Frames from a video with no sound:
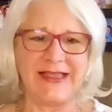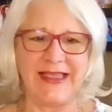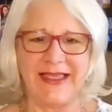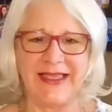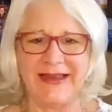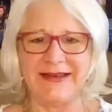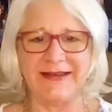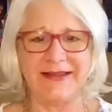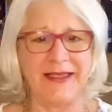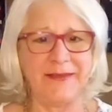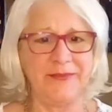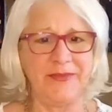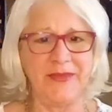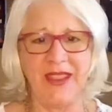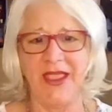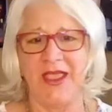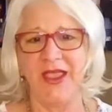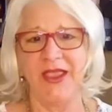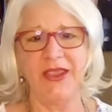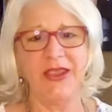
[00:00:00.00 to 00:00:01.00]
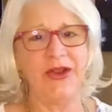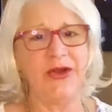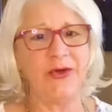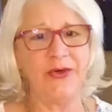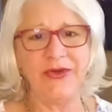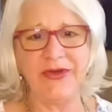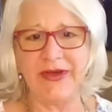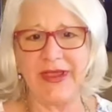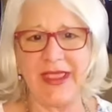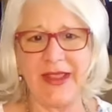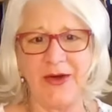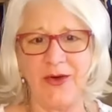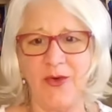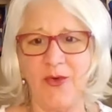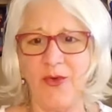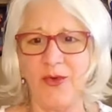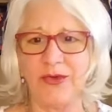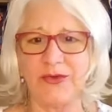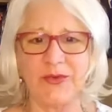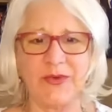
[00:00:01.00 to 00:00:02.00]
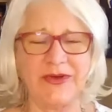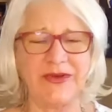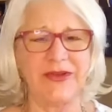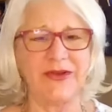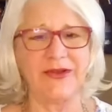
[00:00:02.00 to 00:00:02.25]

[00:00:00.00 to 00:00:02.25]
And um, you know you're getting old when